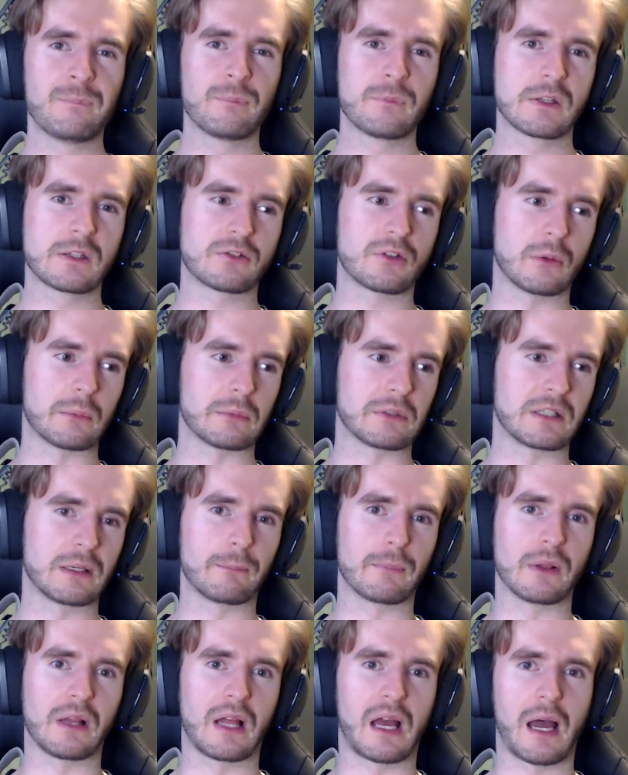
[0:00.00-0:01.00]
some
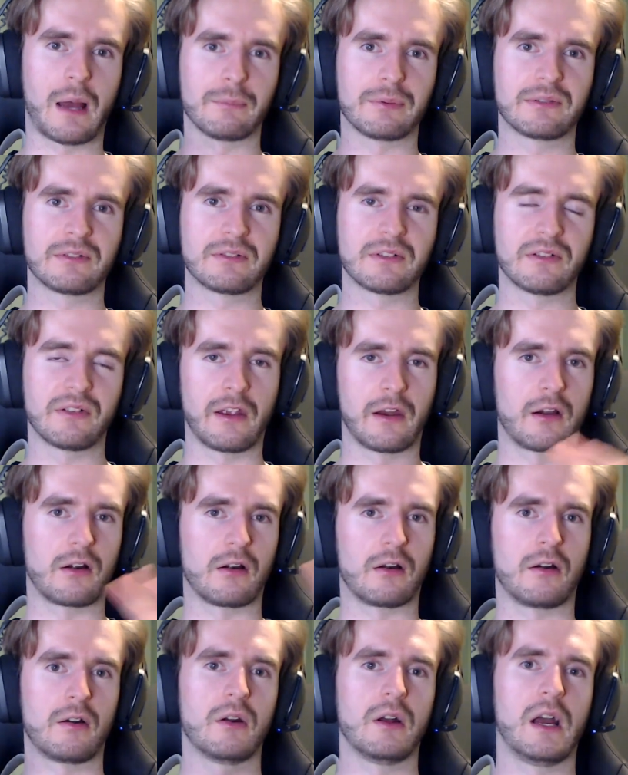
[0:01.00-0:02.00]
simple apps
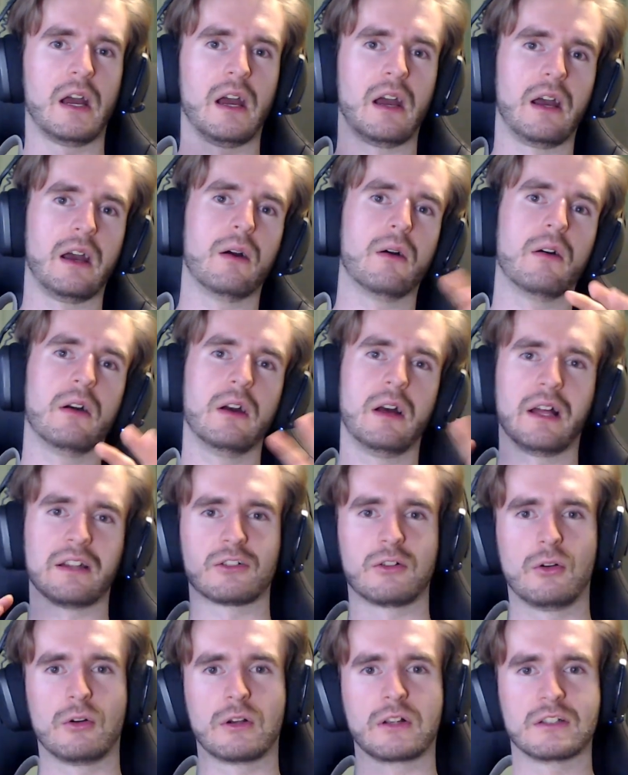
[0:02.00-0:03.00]
there.
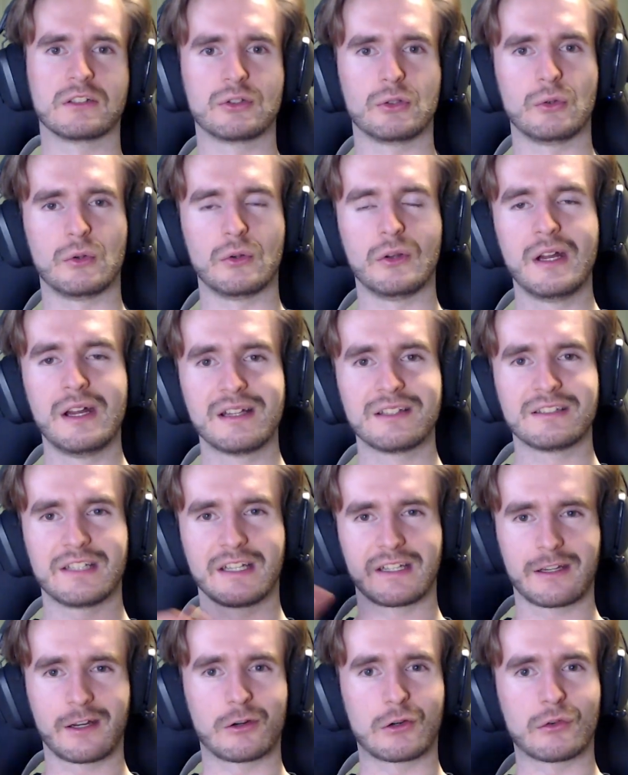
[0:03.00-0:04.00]
As long as you
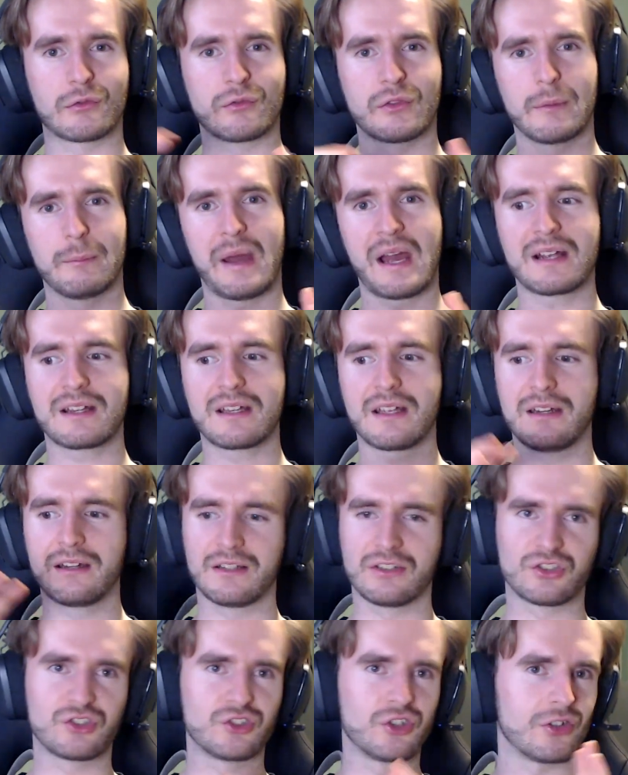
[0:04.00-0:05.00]
take care of the back end,
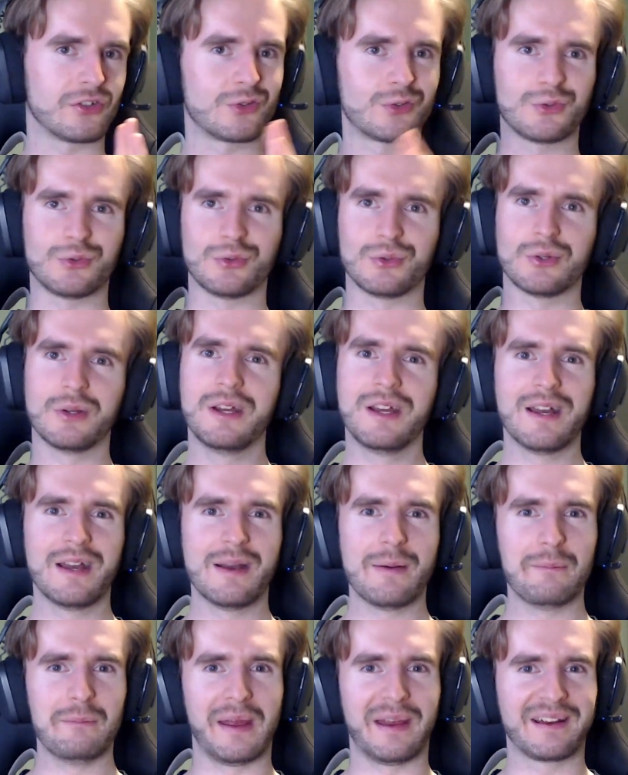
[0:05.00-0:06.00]
it's just to
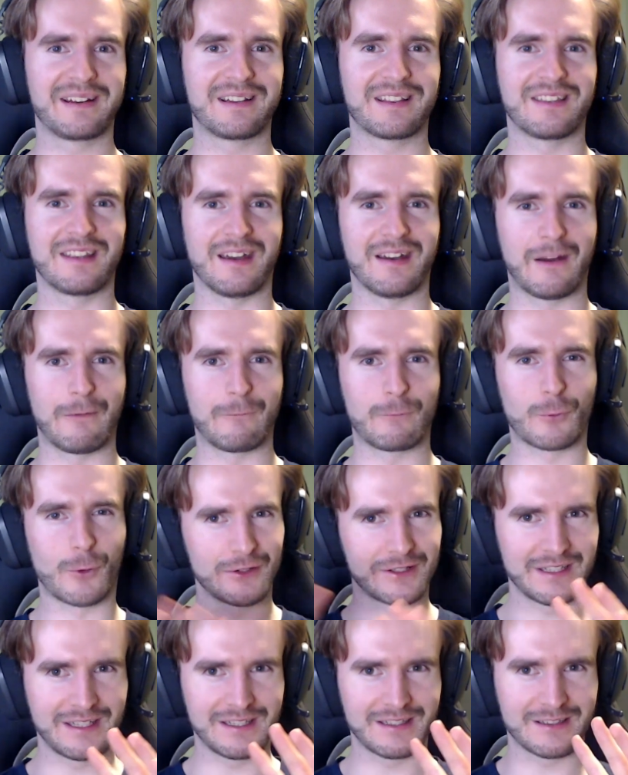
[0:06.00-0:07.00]
make the
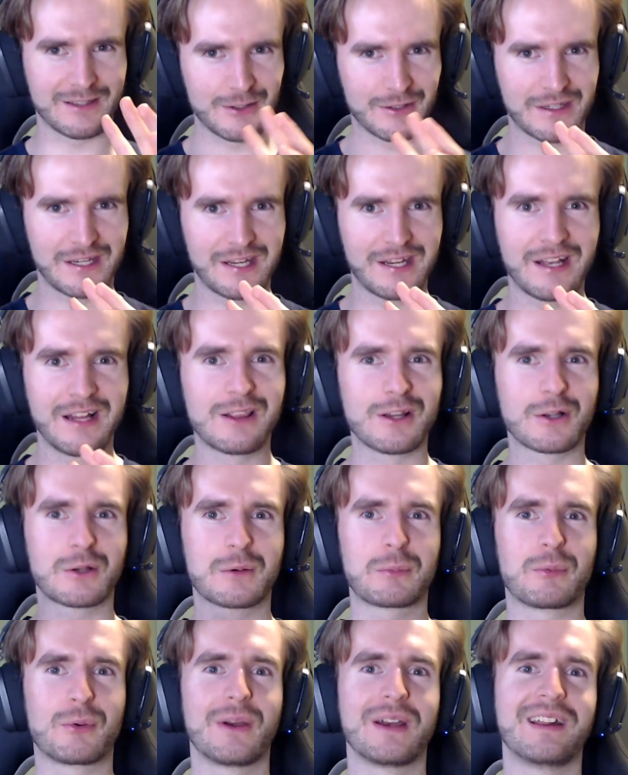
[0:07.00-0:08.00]
front end look look
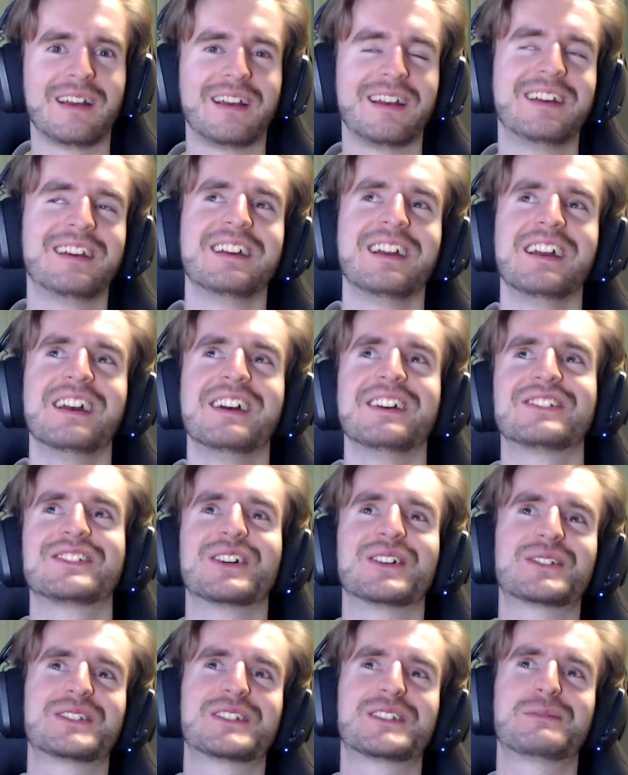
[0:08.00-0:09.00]
pretty,
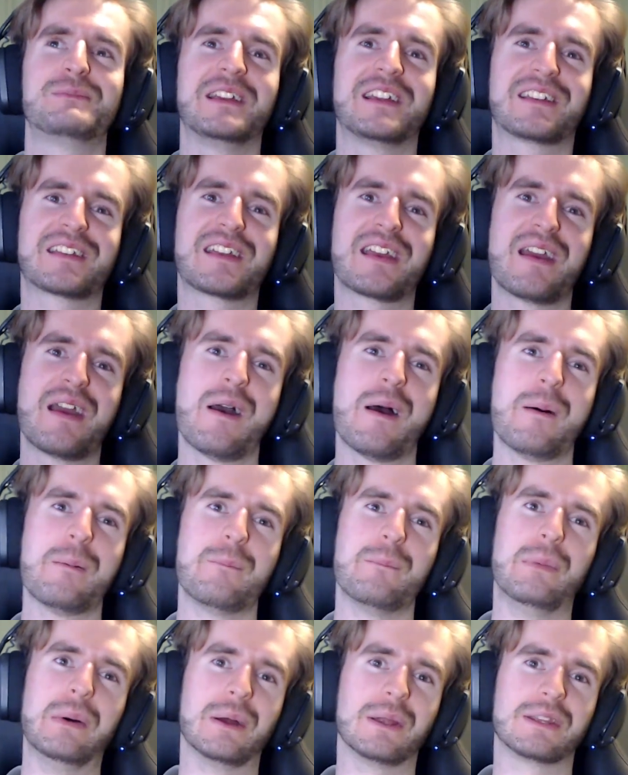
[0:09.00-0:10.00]
so to speak.
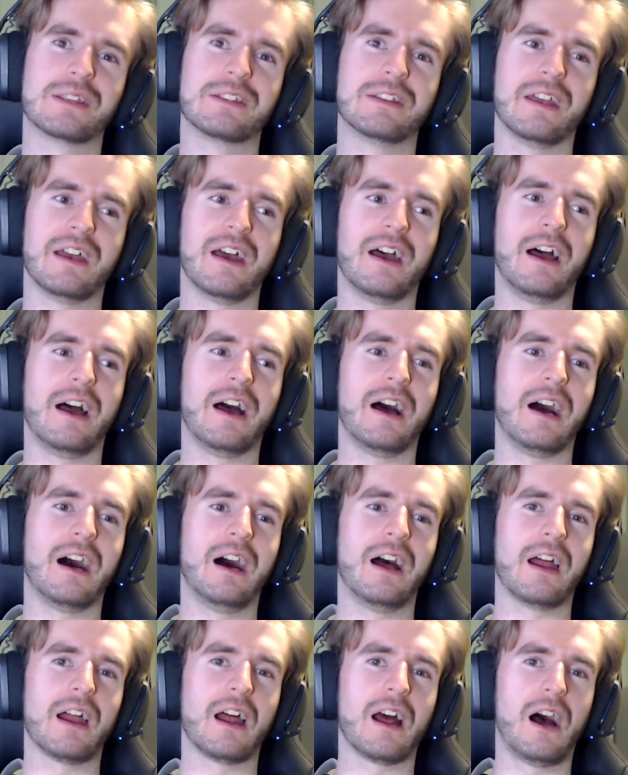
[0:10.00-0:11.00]
But
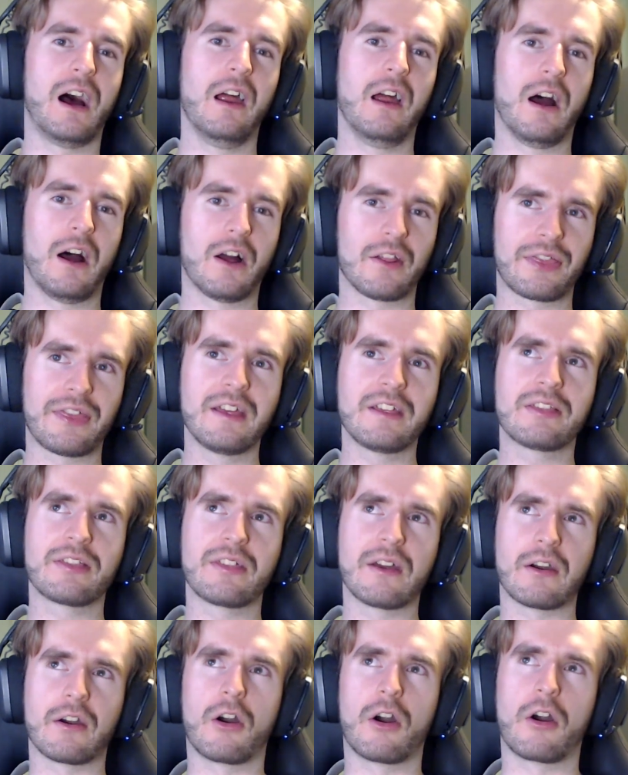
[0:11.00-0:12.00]
I think
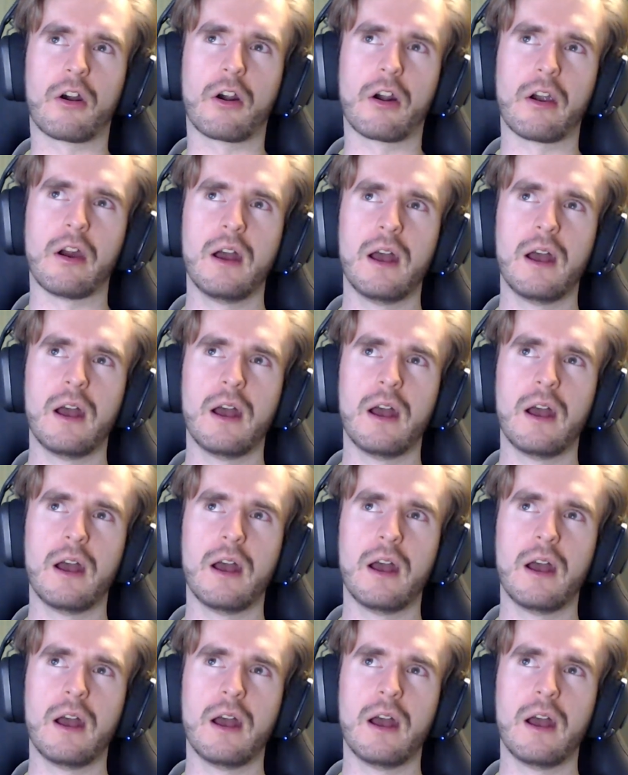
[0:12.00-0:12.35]
there are